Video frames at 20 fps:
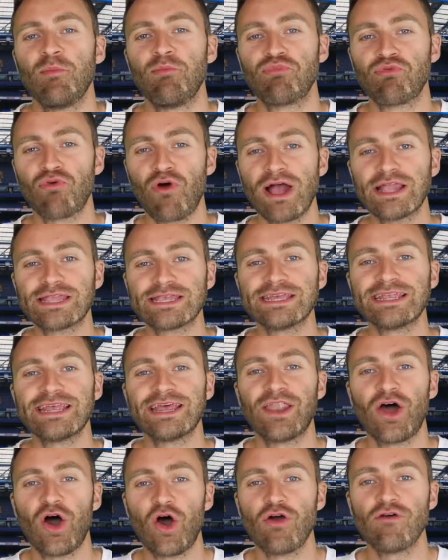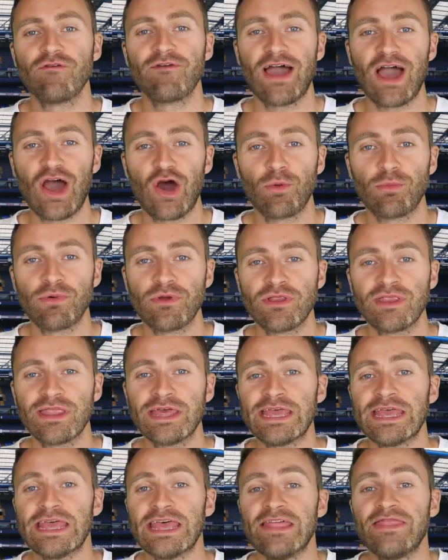Brighton and Hove Albion.
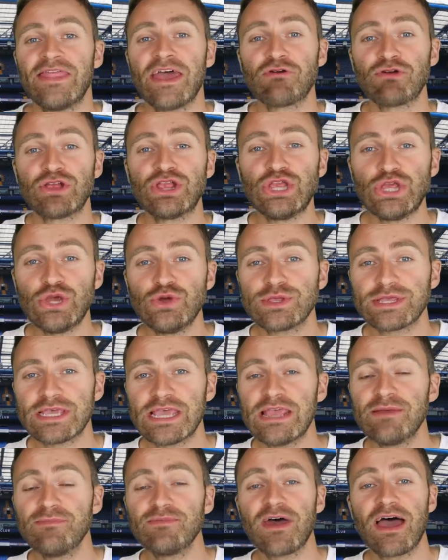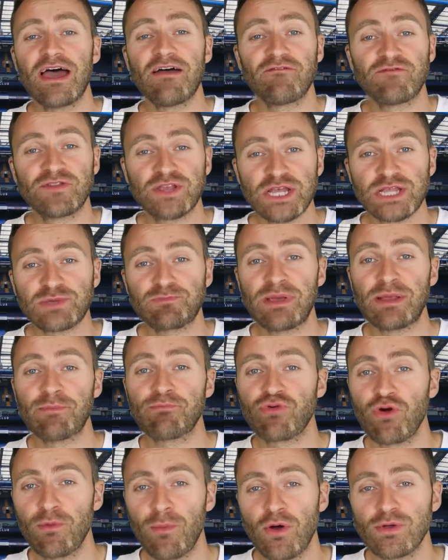They're a new team that have just been
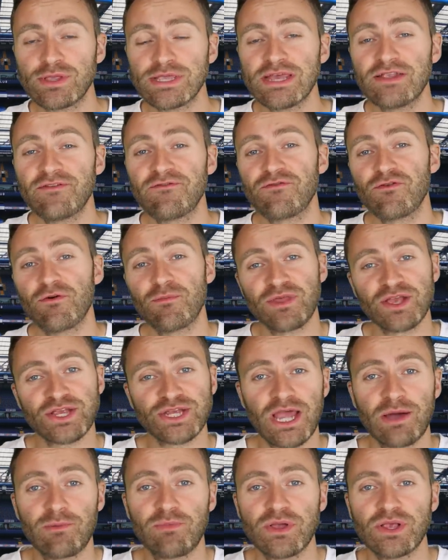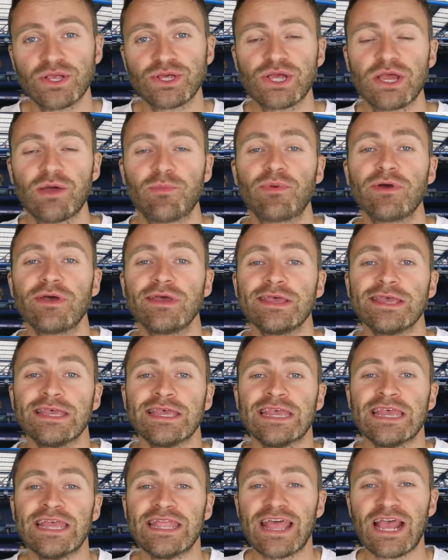promoted from the Championship.
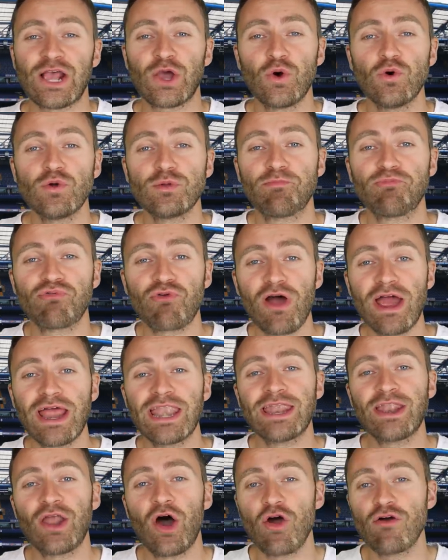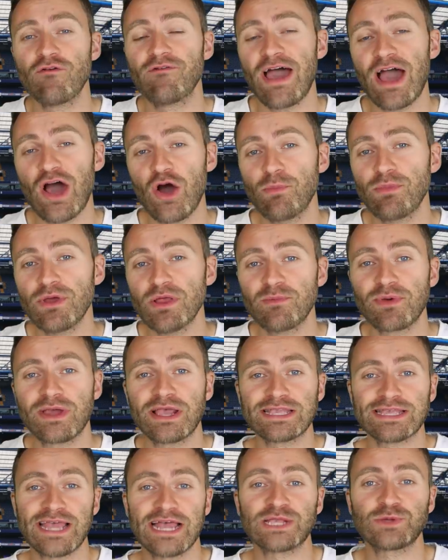They're called Brighton and Hove Albion
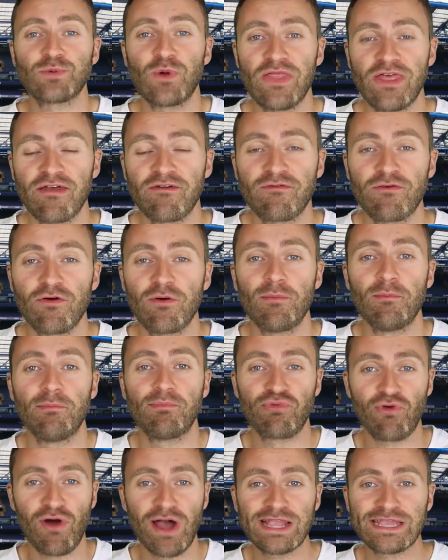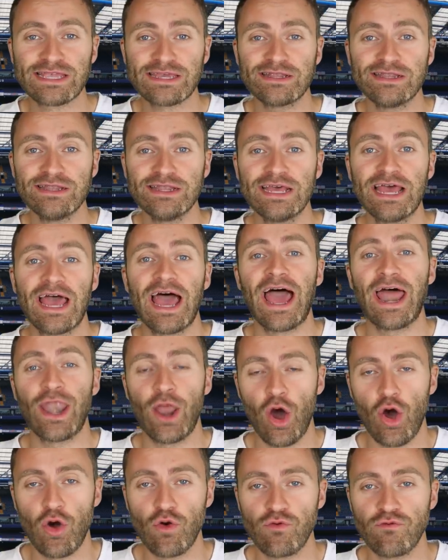because that's where they're from, Brighton and
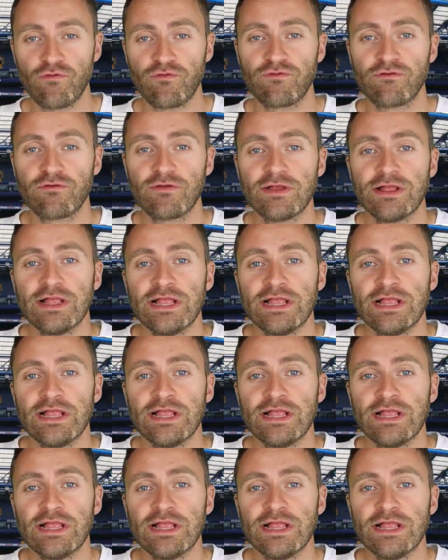Hove.